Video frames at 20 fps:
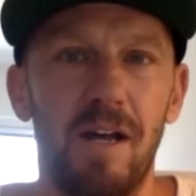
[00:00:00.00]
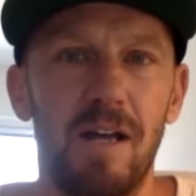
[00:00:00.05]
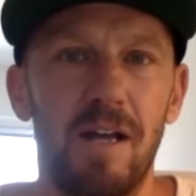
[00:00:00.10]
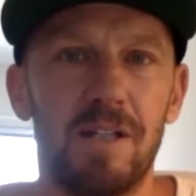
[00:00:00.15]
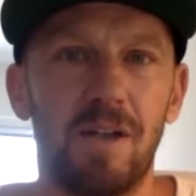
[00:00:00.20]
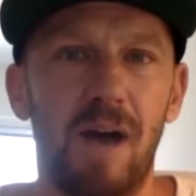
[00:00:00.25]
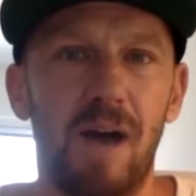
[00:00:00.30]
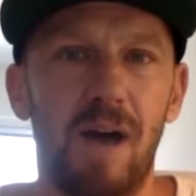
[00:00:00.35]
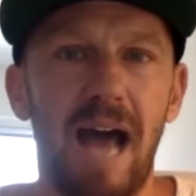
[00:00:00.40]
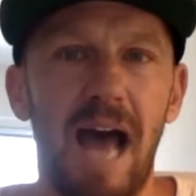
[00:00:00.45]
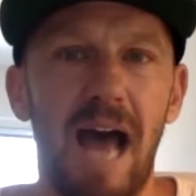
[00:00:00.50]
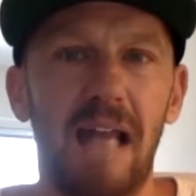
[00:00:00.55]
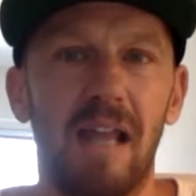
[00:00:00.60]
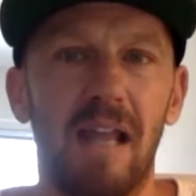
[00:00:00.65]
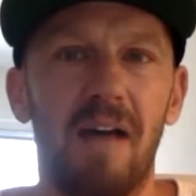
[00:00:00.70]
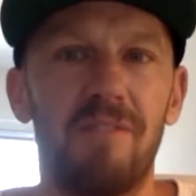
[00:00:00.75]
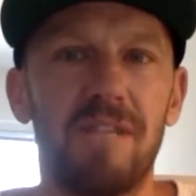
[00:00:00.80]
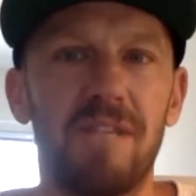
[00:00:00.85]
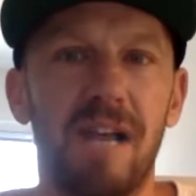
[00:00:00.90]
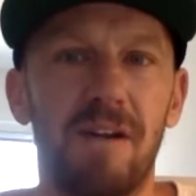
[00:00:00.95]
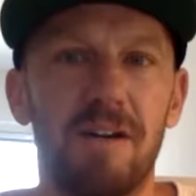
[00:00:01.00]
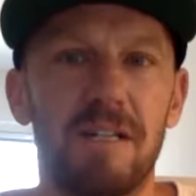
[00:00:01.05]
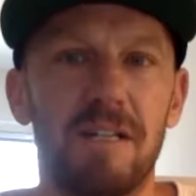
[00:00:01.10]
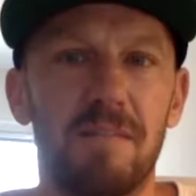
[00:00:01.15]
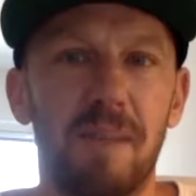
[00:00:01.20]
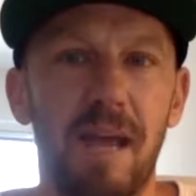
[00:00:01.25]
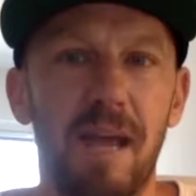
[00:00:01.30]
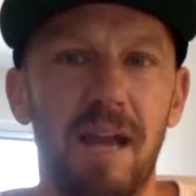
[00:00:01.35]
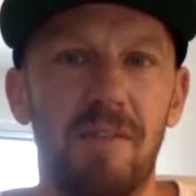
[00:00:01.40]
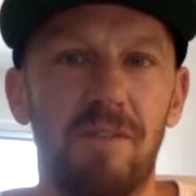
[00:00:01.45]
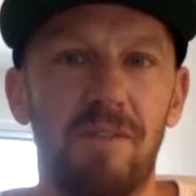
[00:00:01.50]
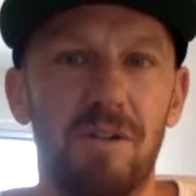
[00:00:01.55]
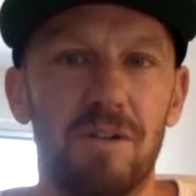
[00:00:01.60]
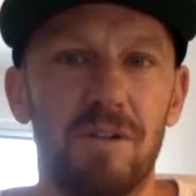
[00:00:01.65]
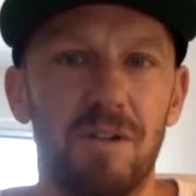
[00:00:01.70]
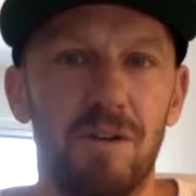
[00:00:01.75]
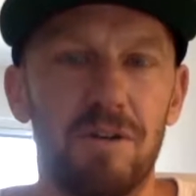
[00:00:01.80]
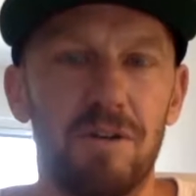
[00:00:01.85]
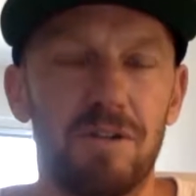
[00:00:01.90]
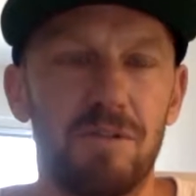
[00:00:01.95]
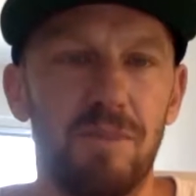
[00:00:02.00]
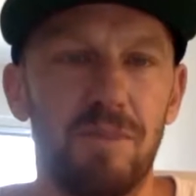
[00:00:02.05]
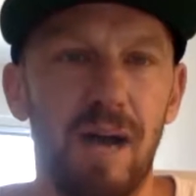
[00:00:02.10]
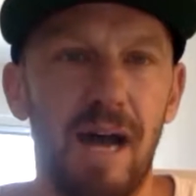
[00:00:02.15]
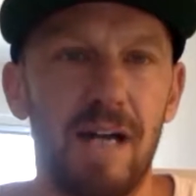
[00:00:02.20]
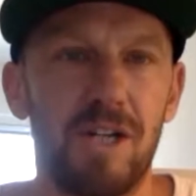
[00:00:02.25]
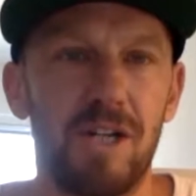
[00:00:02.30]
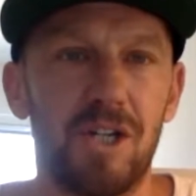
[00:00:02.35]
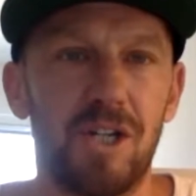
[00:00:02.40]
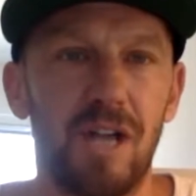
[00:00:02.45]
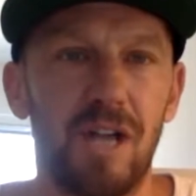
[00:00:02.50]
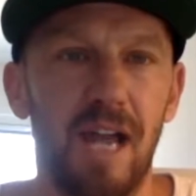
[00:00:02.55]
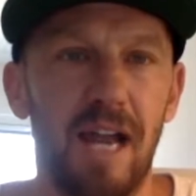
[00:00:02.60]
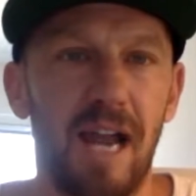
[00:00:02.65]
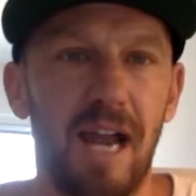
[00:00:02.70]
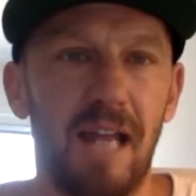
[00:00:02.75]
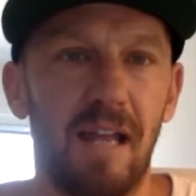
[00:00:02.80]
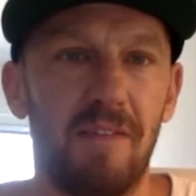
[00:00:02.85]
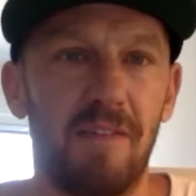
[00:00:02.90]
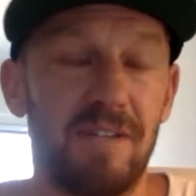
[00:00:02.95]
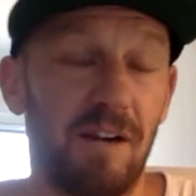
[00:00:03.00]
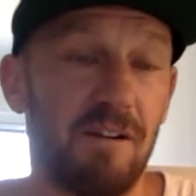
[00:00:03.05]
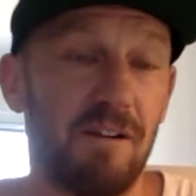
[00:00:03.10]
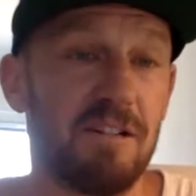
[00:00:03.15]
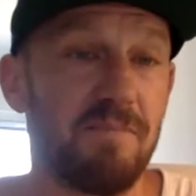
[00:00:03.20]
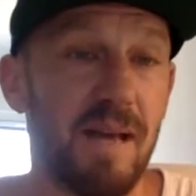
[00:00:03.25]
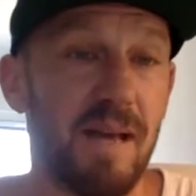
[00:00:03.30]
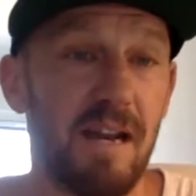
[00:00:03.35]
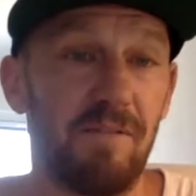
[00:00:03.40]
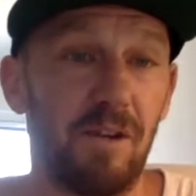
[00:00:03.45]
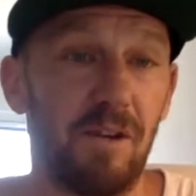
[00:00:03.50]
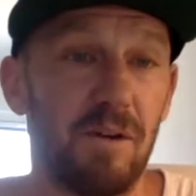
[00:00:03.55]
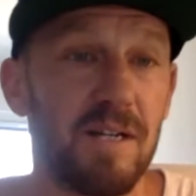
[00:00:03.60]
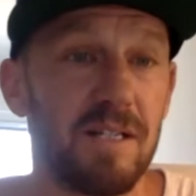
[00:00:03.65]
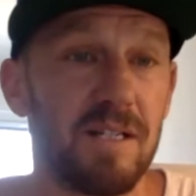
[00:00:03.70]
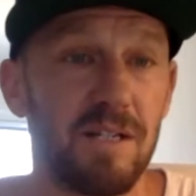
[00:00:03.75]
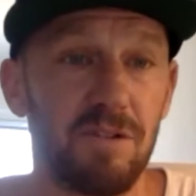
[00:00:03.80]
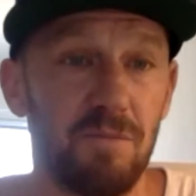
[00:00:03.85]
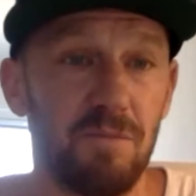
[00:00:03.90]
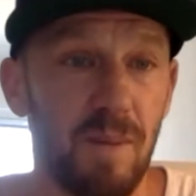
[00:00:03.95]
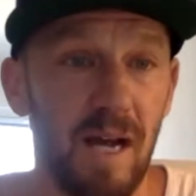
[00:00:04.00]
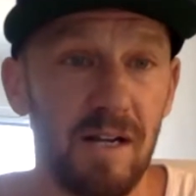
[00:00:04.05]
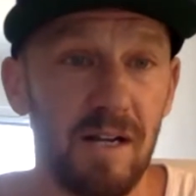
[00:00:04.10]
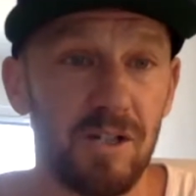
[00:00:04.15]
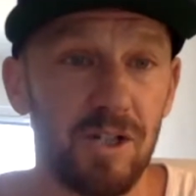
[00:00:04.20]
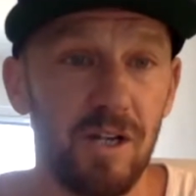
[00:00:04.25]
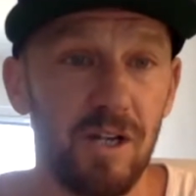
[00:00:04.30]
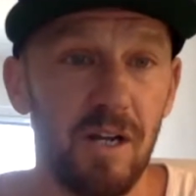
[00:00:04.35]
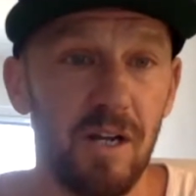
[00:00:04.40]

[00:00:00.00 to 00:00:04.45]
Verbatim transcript: So I, I love Terrence Mann if there's no Zubac, and I love Terrence Mann if there is a Zubac.